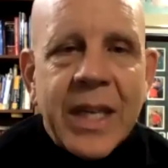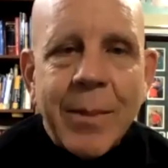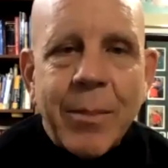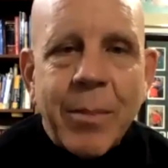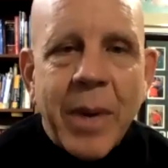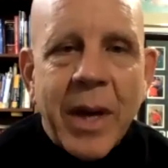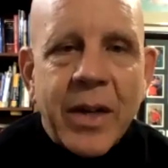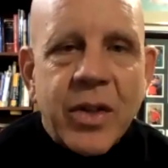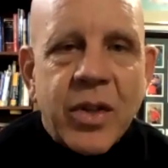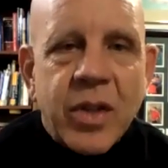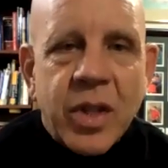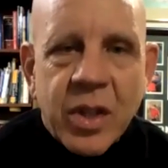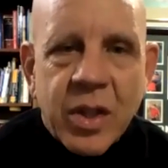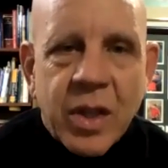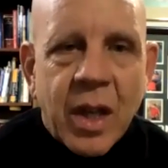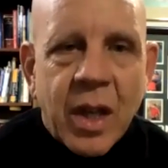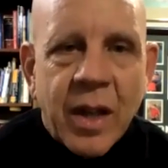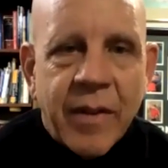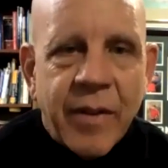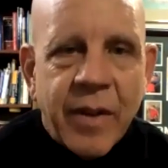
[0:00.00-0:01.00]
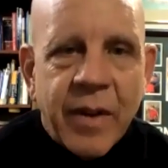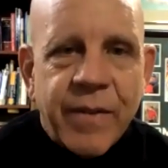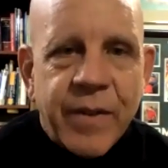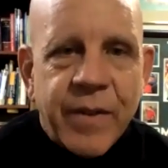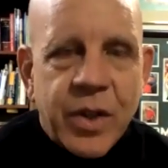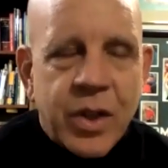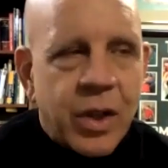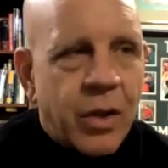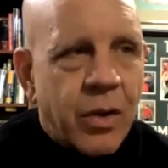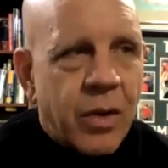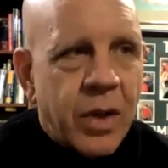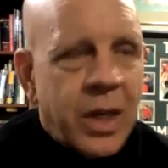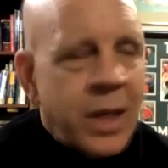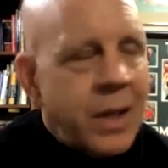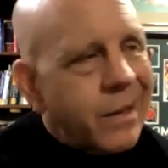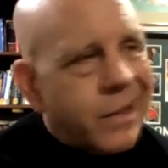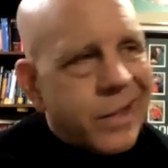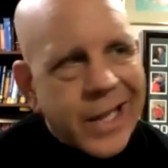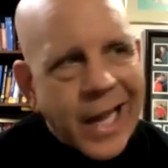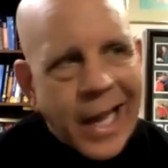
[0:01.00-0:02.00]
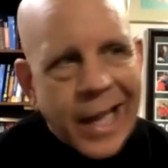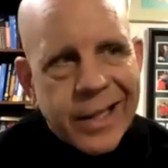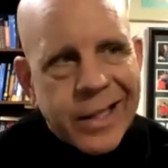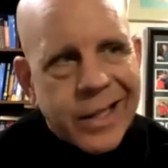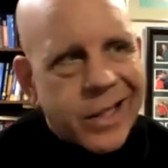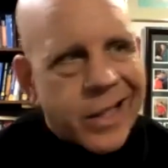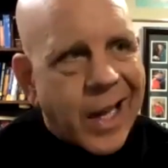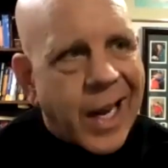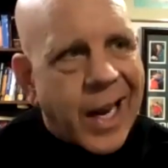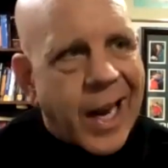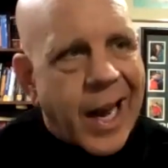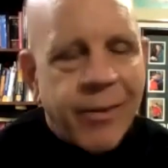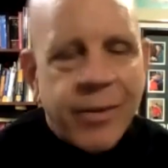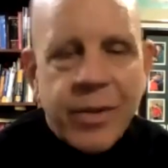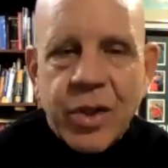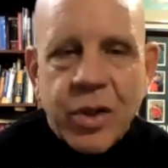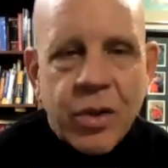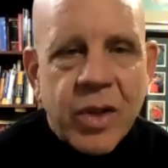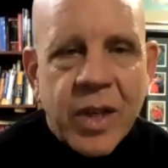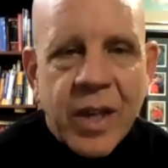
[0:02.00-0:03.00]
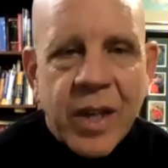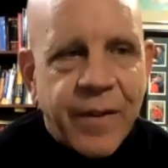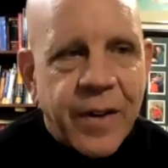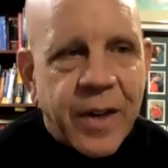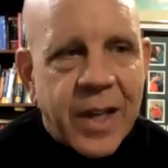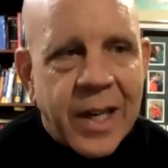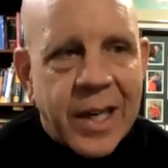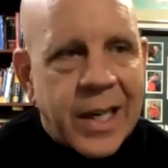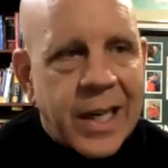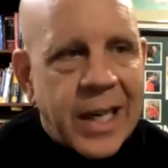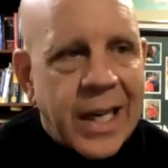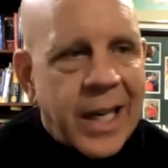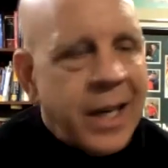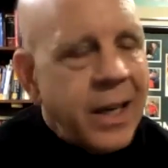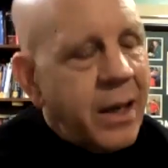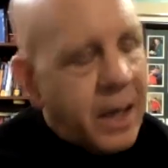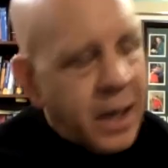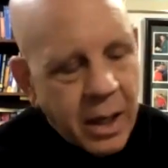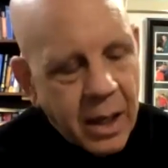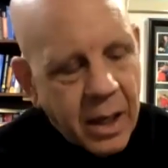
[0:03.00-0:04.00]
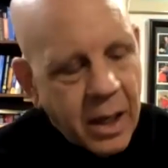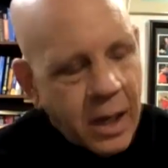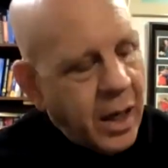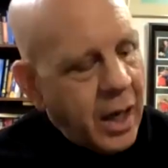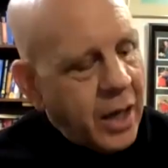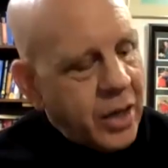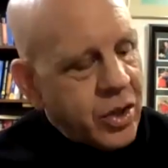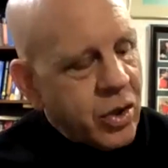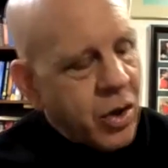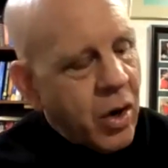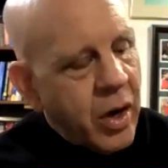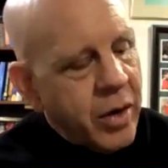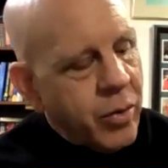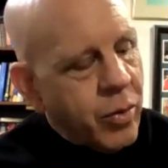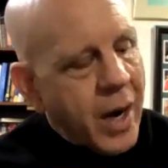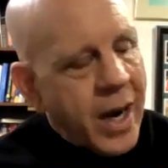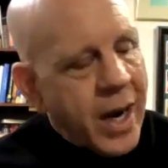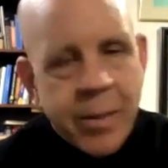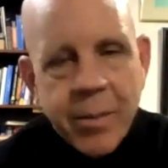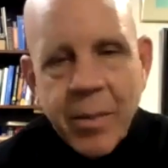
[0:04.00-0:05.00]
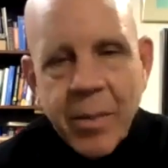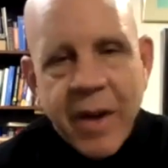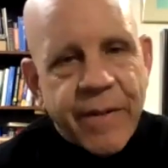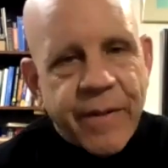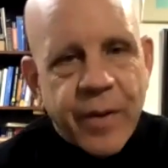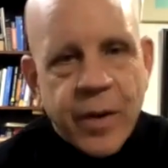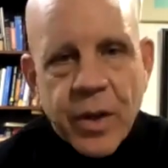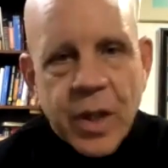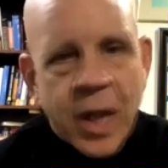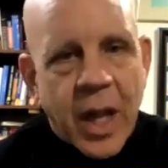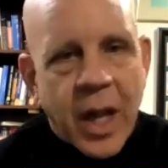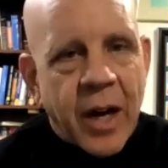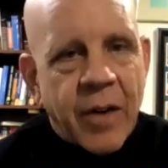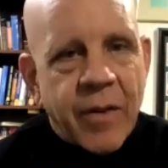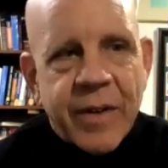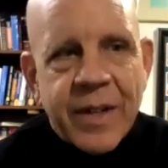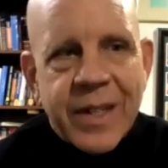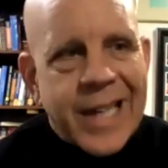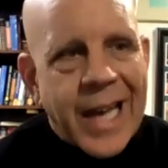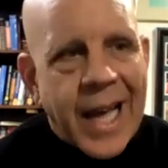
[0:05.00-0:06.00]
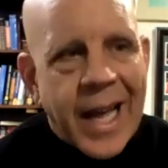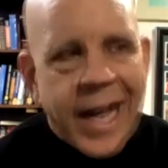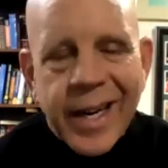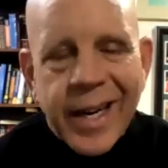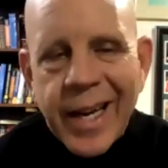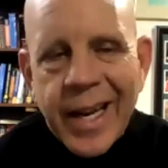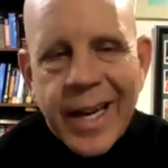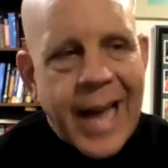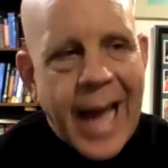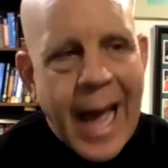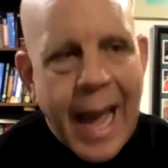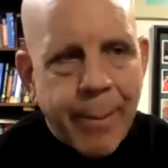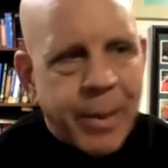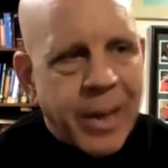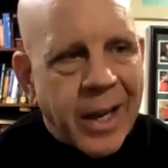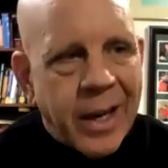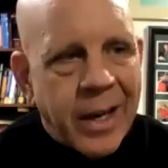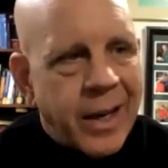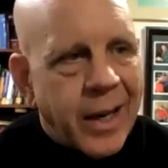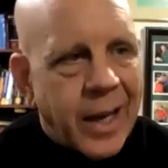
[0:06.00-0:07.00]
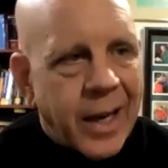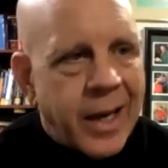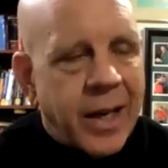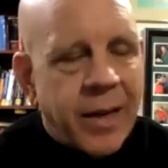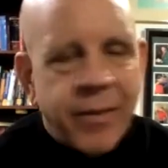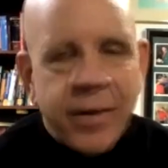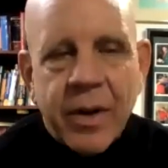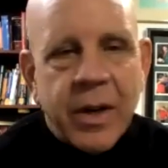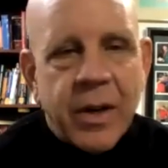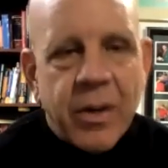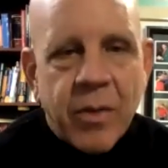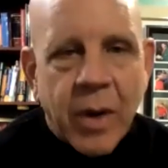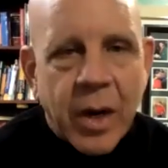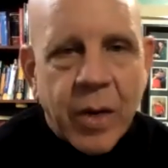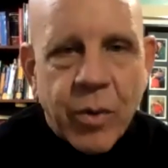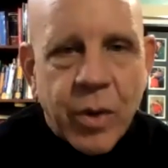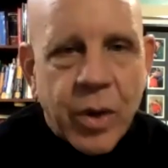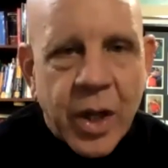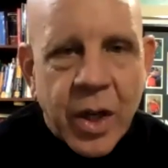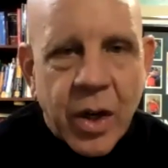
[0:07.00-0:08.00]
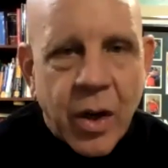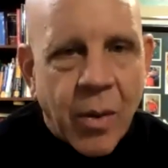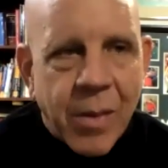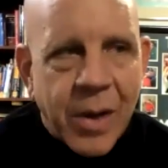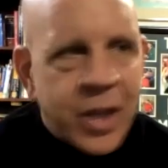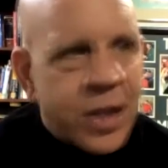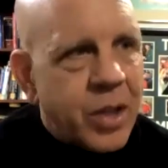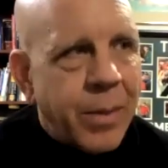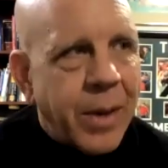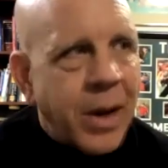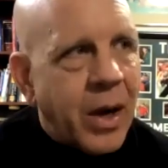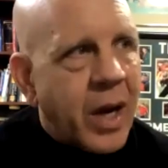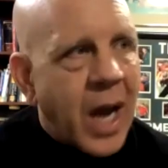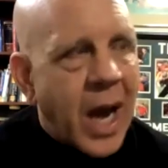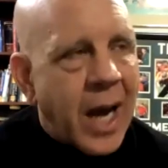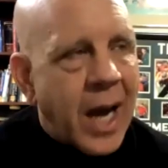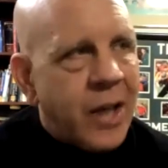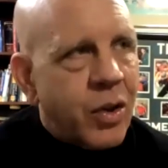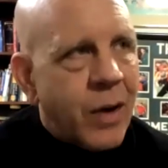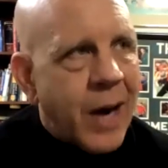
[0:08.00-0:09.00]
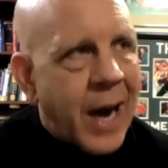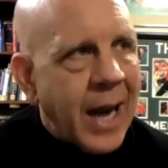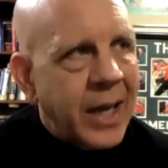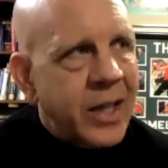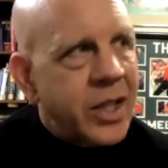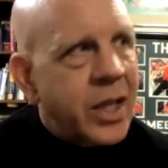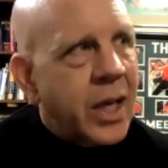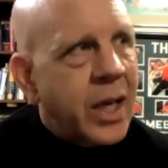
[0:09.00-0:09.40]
bed assisted living facility. The dentist said I have a certificate of need. I started writing my first letter of intent on a napkin. I didn't even really know much about contracts.